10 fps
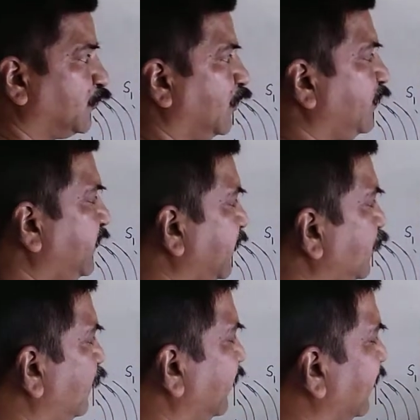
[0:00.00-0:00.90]
So here you
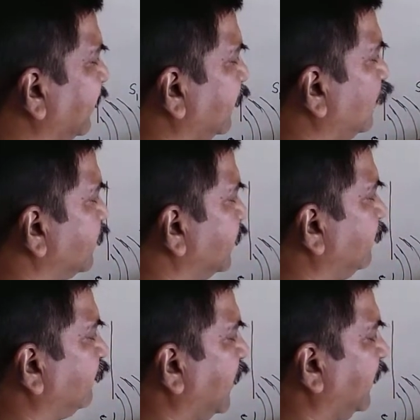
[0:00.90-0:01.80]
will get
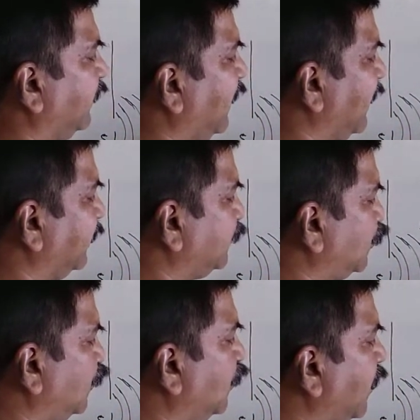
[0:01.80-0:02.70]
equation 1 and
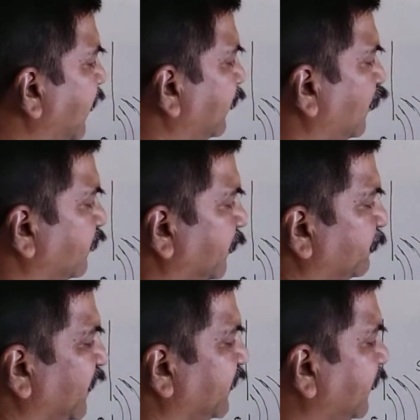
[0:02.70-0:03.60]
2, and on
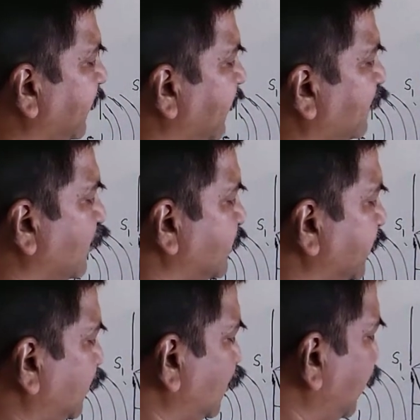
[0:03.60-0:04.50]
subtracting
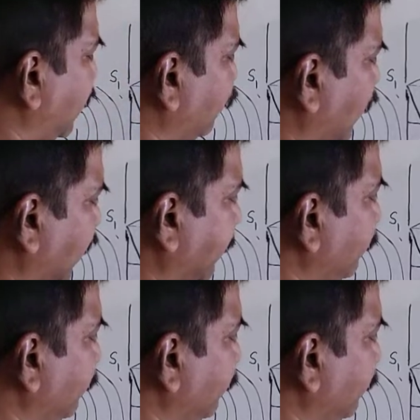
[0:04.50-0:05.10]
equation 2 and 1